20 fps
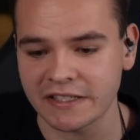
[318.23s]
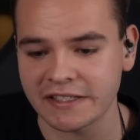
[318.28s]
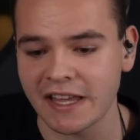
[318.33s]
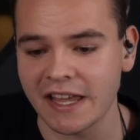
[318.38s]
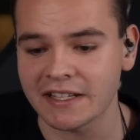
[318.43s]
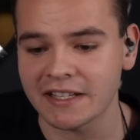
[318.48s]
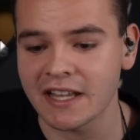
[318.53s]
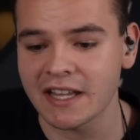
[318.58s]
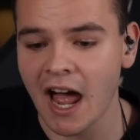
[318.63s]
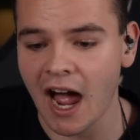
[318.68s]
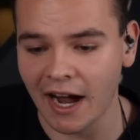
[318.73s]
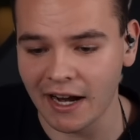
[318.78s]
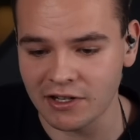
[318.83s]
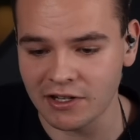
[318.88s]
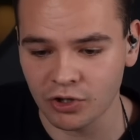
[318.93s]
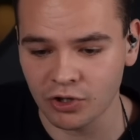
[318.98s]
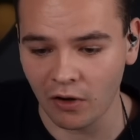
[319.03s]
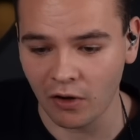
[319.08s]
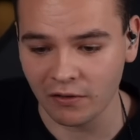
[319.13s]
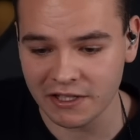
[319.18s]
It says
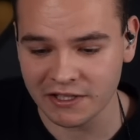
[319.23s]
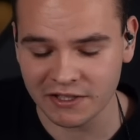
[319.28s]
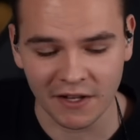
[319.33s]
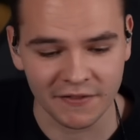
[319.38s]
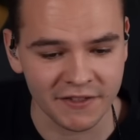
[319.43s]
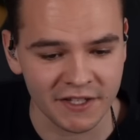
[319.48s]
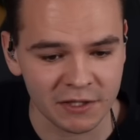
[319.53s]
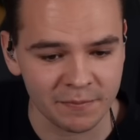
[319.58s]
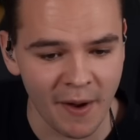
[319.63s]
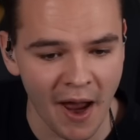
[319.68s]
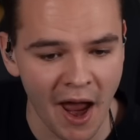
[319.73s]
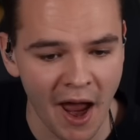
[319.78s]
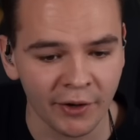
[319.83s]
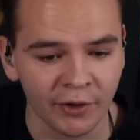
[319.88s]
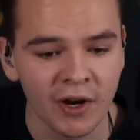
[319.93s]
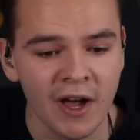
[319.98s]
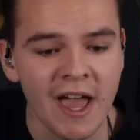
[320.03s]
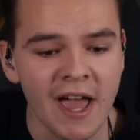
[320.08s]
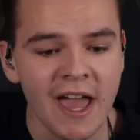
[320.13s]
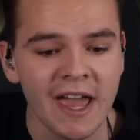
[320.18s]
hydraulics on this
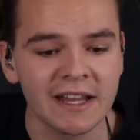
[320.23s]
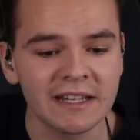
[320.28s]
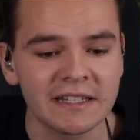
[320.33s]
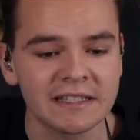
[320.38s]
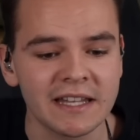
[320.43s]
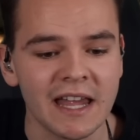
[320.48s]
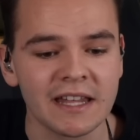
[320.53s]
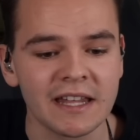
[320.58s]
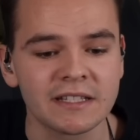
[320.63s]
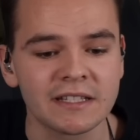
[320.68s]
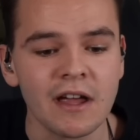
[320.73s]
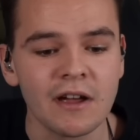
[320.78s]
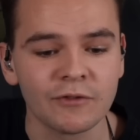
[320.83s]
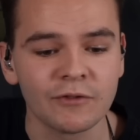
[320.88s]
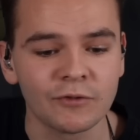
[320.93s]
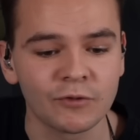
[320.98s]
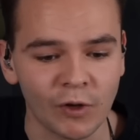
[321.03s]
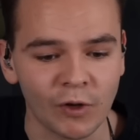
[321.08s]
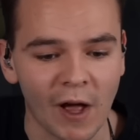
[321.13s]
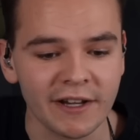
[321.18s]
panel, it says
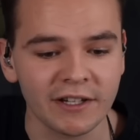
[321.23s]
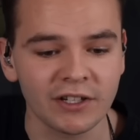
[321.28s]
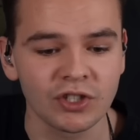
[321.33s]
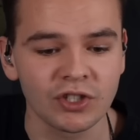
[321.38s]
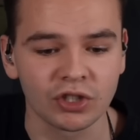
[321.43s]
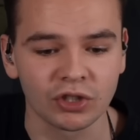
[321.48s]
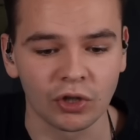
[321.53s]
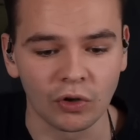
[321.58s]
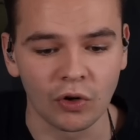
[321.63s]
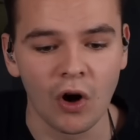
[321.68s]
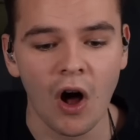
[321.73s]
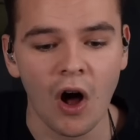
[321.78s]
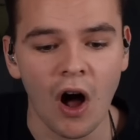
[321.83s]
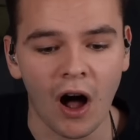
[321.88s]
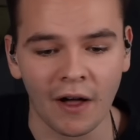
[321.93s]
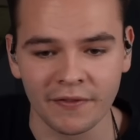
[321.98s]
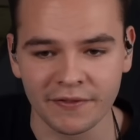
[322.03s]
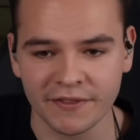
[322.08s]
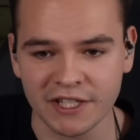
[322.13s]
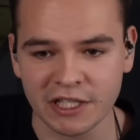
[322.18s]
flight control
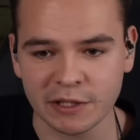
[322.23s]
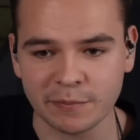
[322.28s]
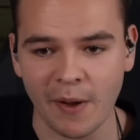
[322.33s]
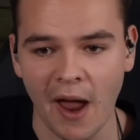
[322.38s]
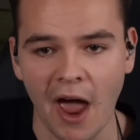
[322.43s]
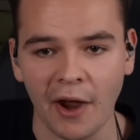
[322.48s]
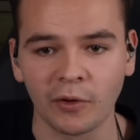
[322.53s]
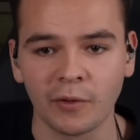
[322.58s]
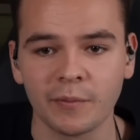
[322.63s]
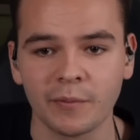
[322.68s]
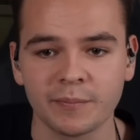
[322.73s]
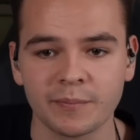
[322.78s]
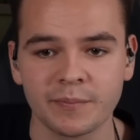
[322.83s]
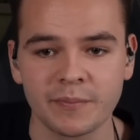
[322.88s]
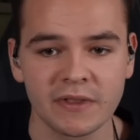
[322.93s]
on this panel.